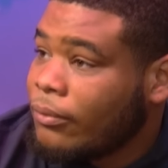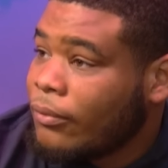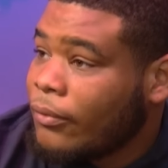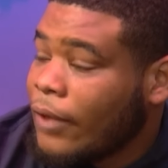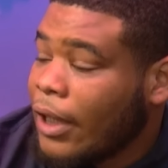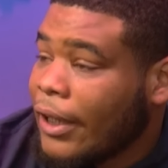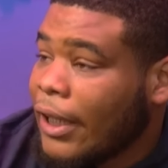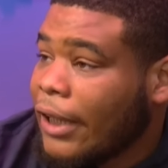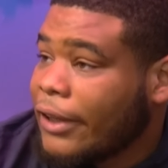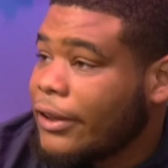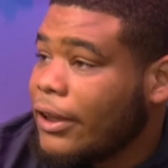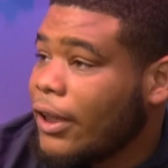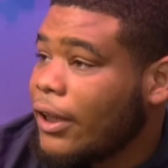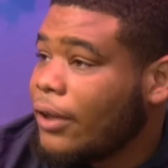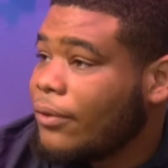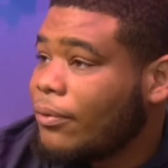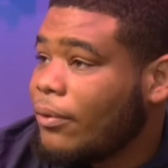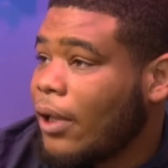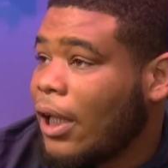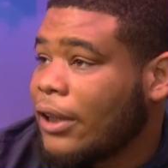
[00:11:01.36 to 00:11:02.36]
You going to
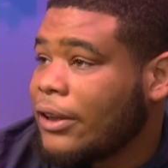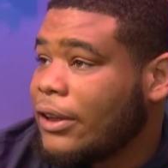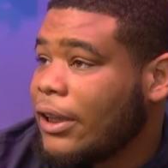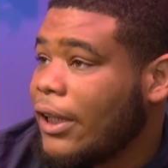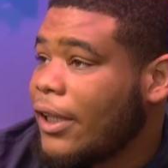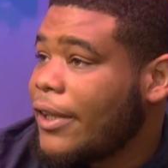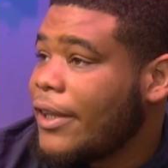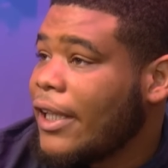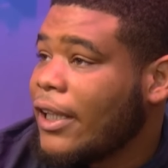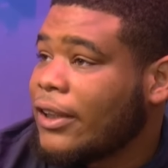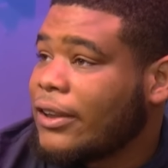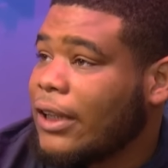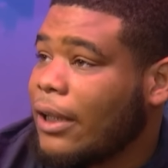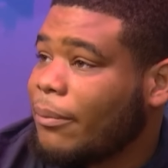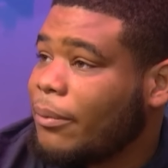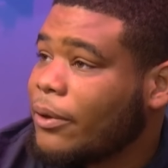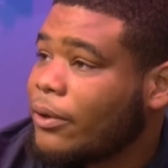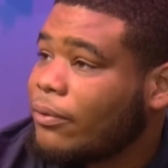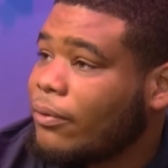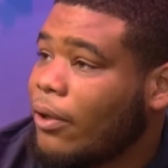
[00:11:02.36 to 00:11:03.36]
keep doing the
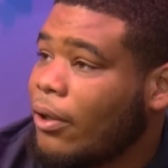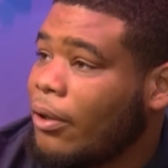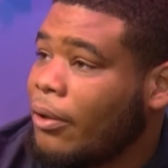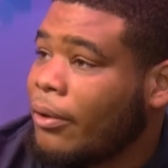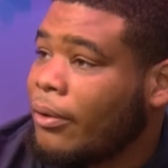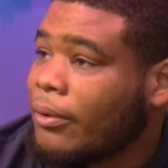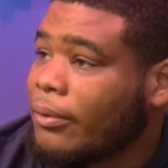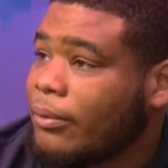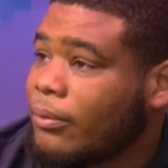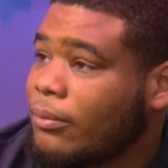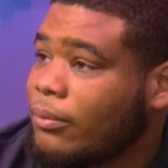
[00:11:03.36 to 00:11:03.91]
same wrong.